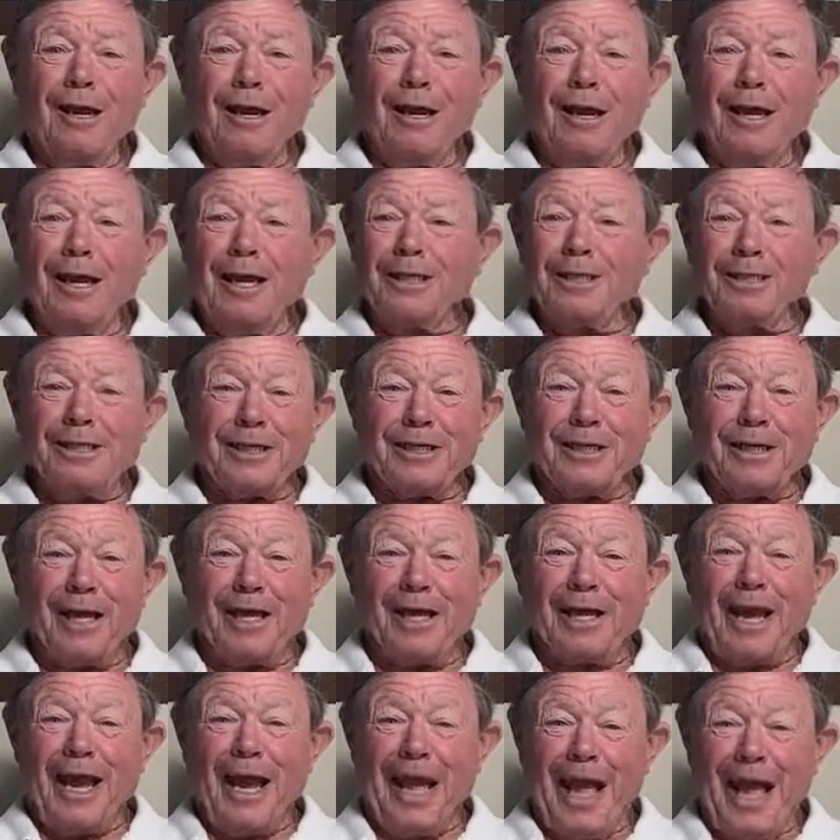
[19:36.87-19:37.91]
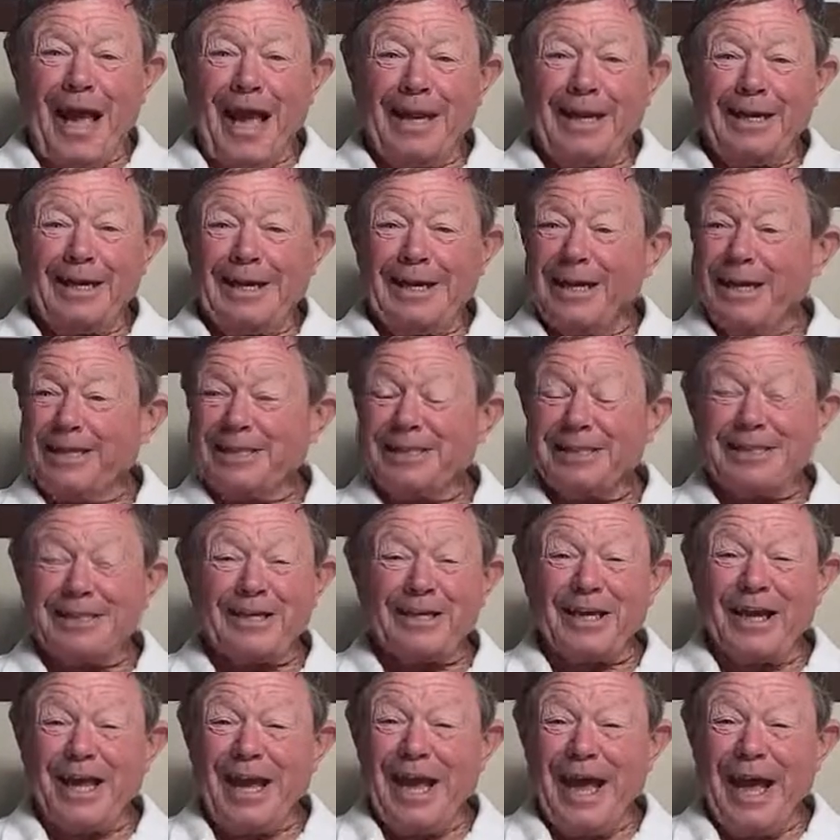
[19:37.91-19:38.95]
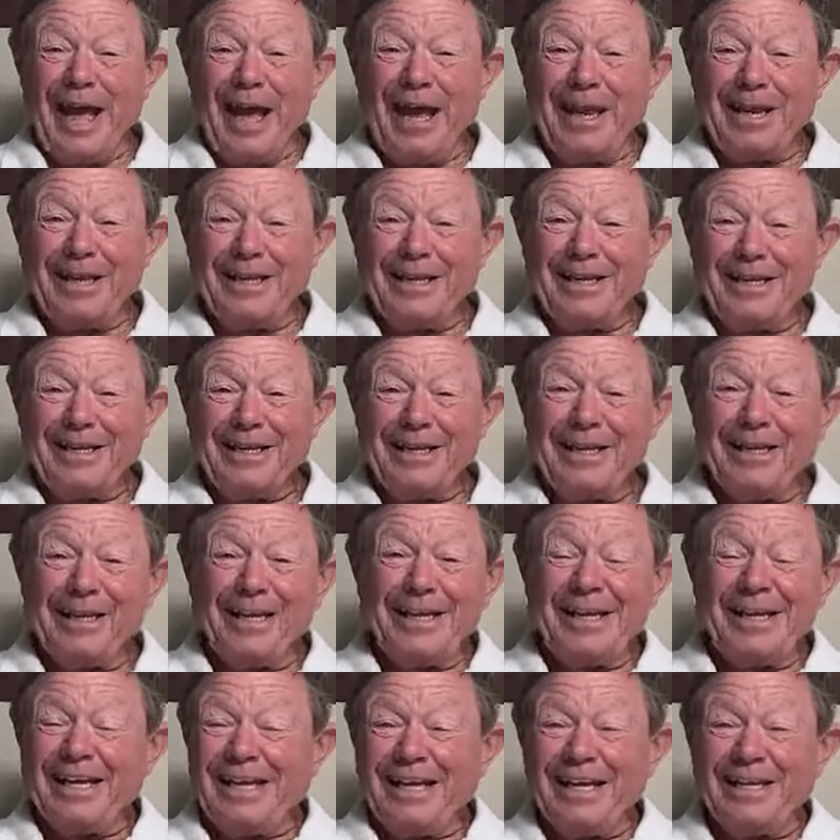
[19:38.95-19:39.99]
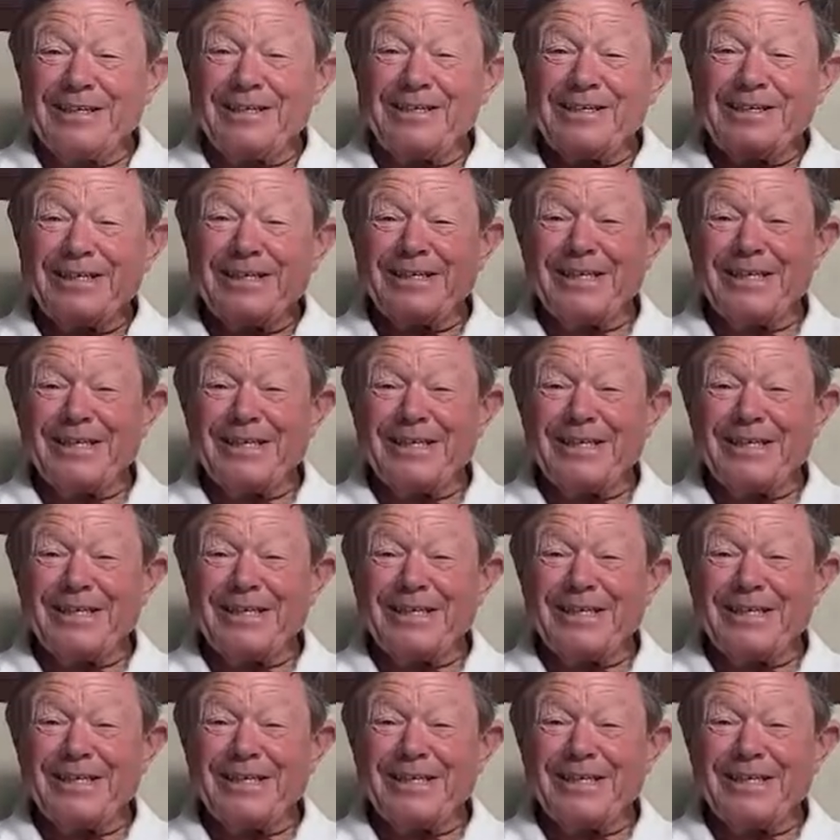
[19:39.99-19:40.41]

is it not a hat? It's still a hat. Heel is